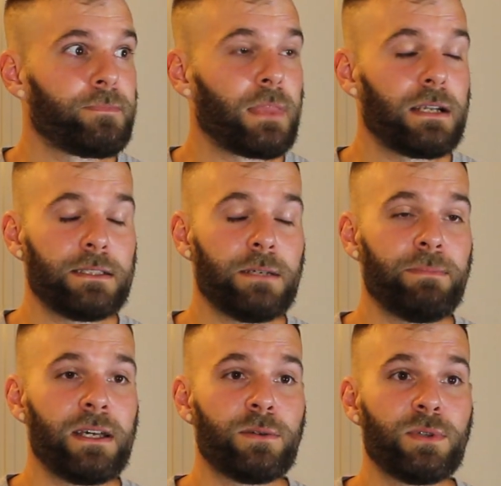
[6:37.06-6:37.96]
it doesn't
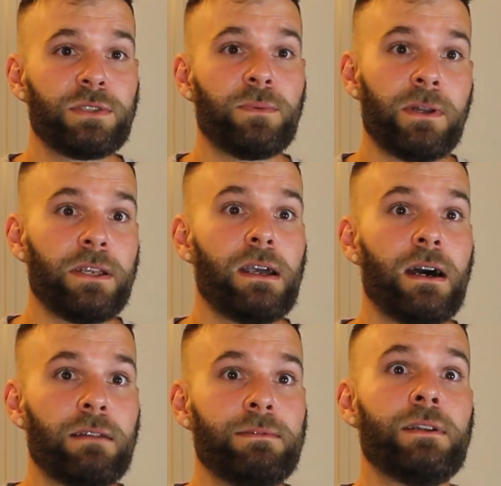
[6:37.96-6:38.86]
matter which one you
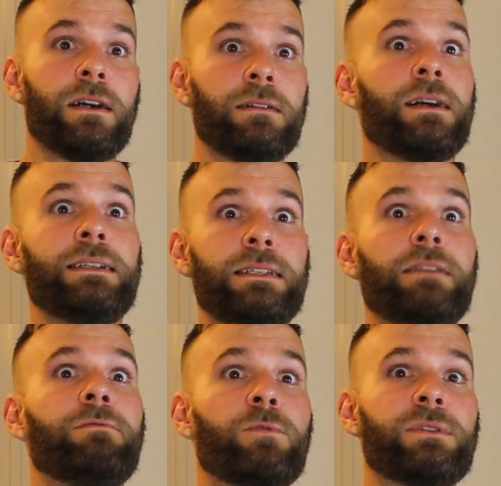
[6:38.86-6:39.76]
got. If you got a
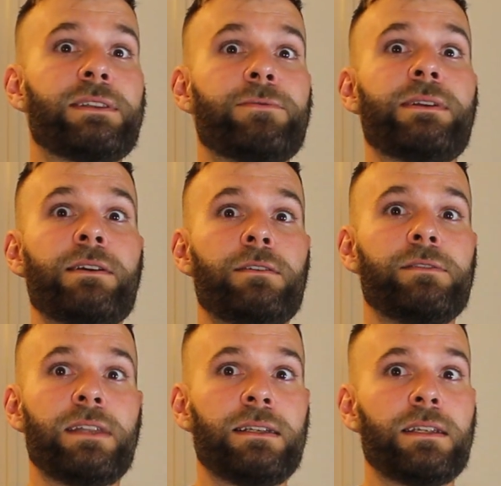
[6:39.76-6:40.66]
1943
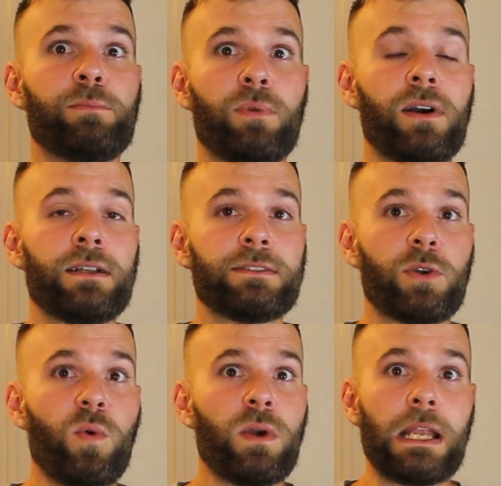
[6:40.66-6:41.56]
authentic bronze
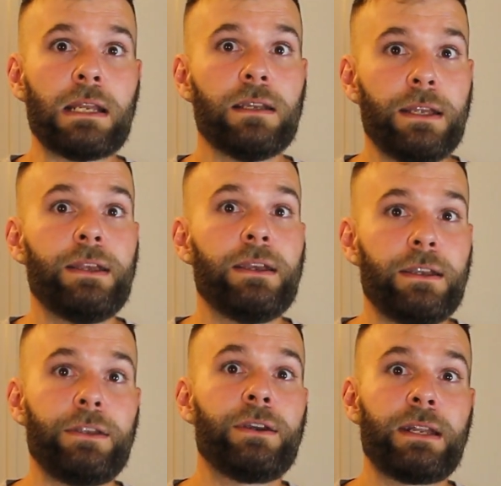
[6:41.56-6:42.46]
coin,
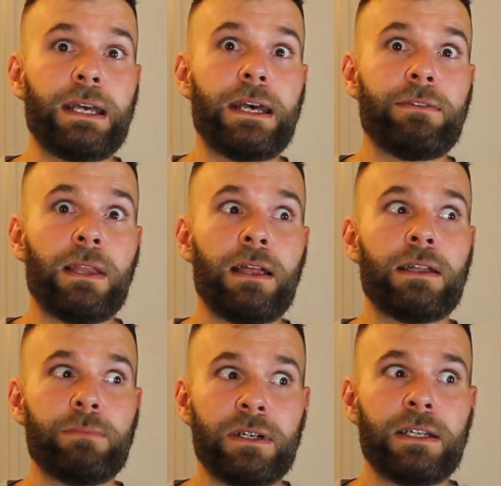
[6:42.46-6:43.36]
you're going to have a
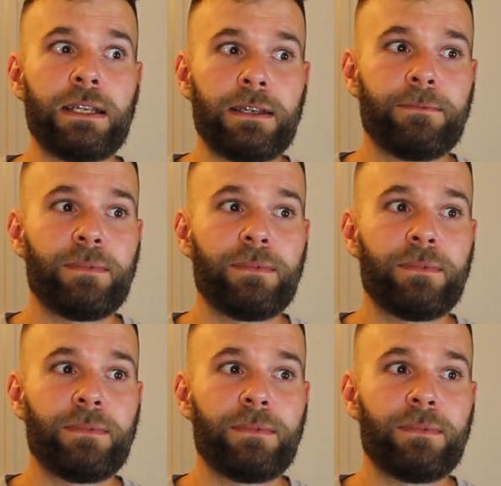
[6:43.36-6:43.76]
lot of money.